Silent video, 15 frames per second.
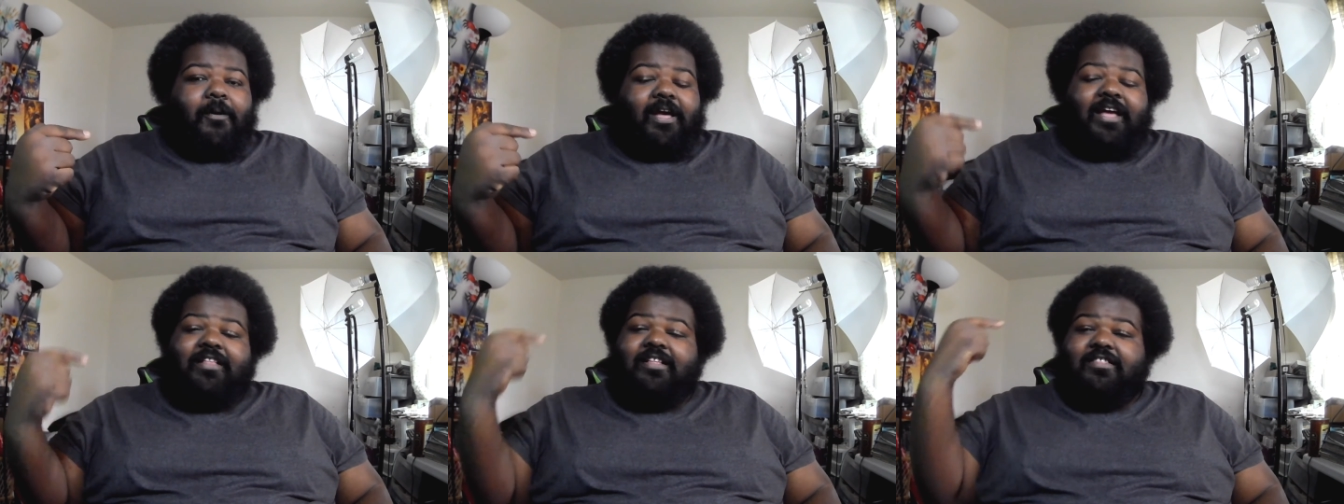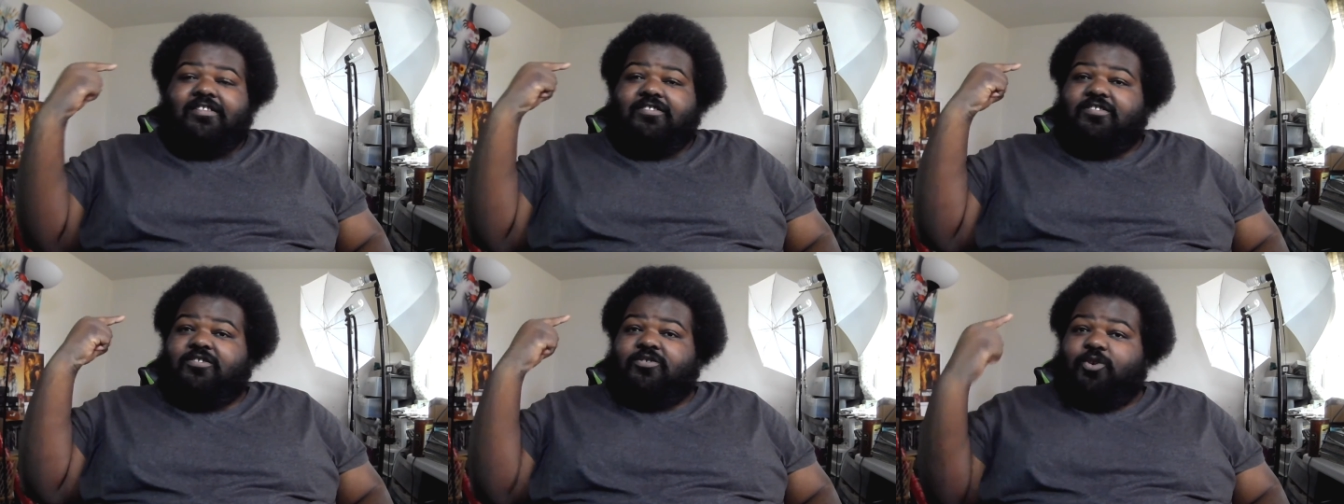and that
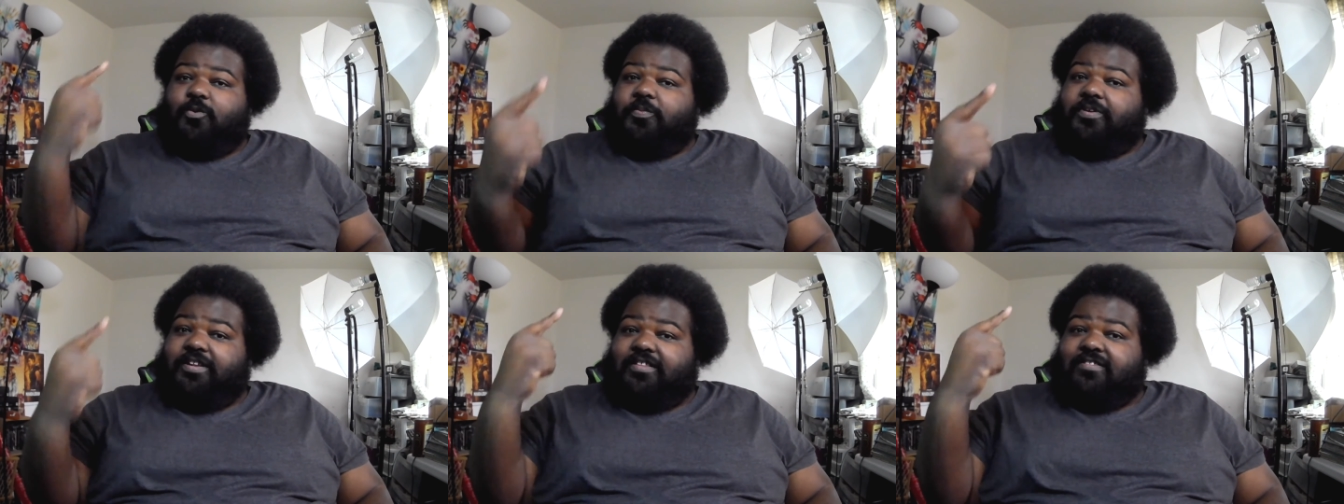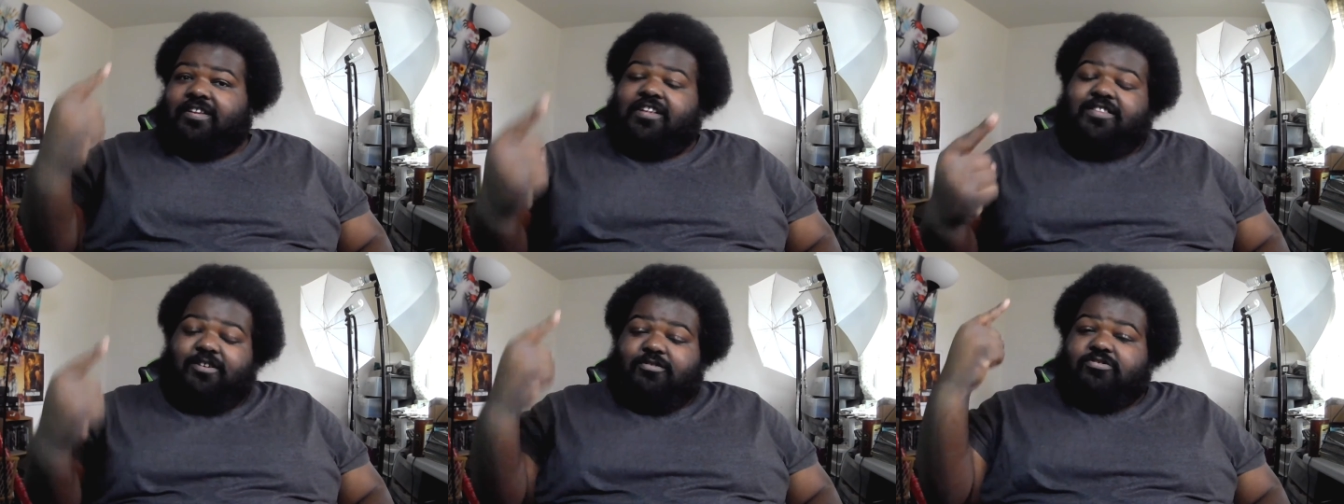the Super
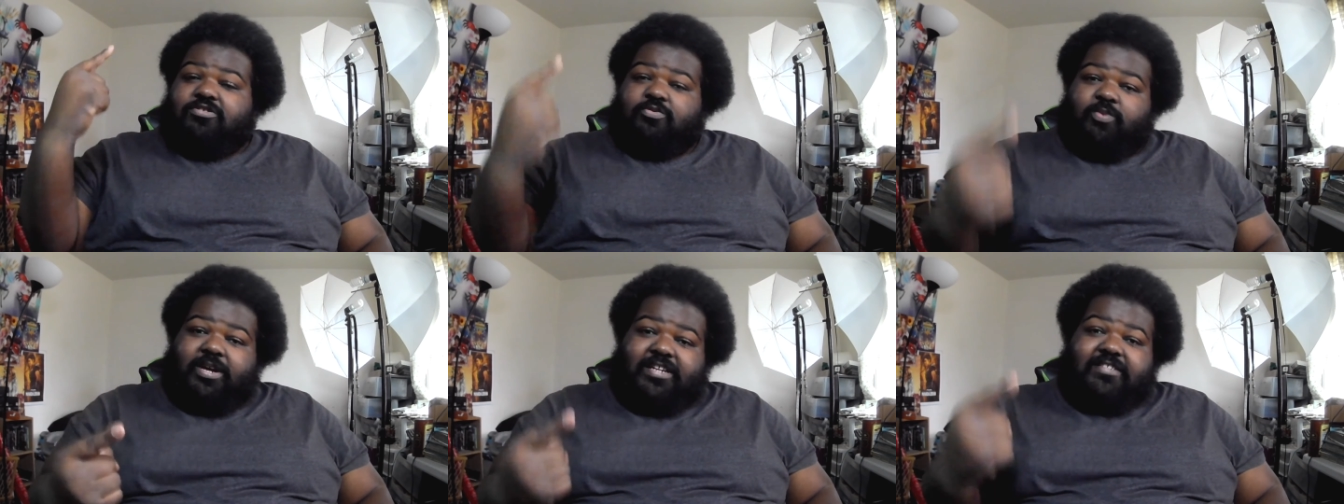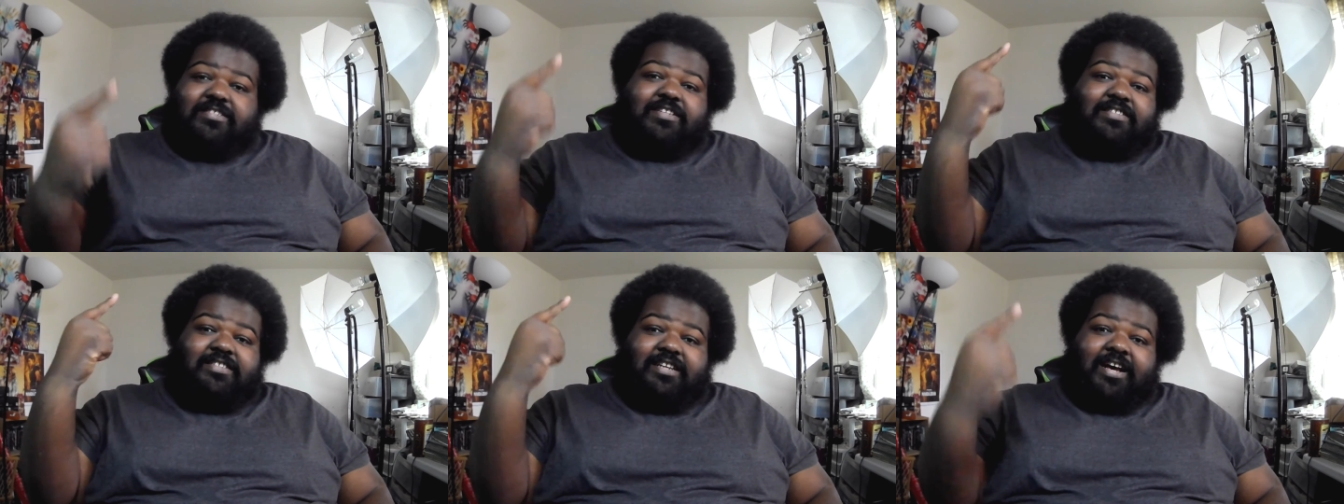Nintendo Switch
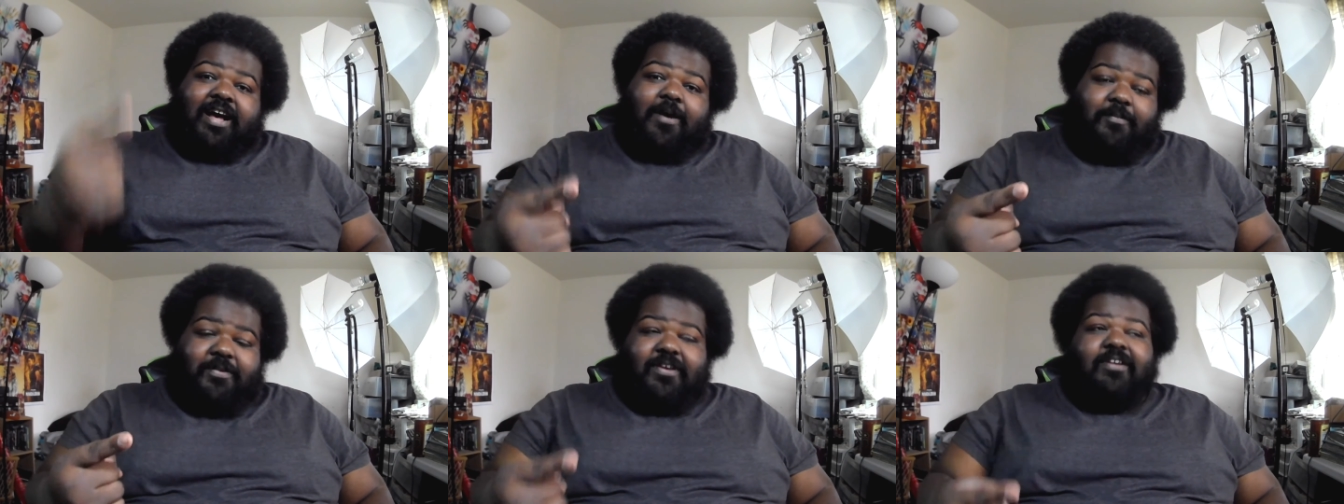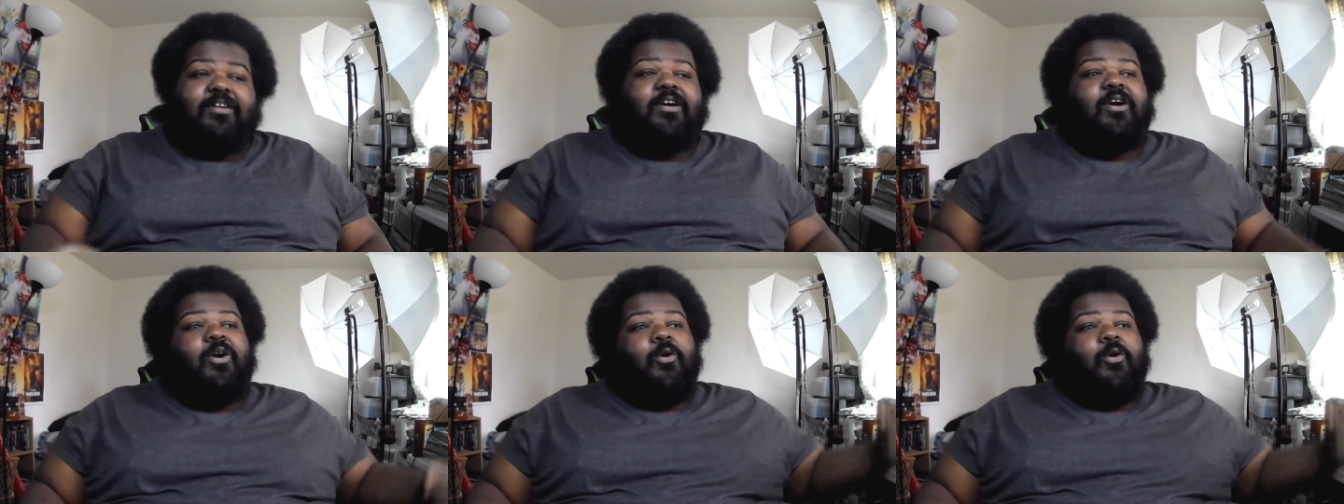is coming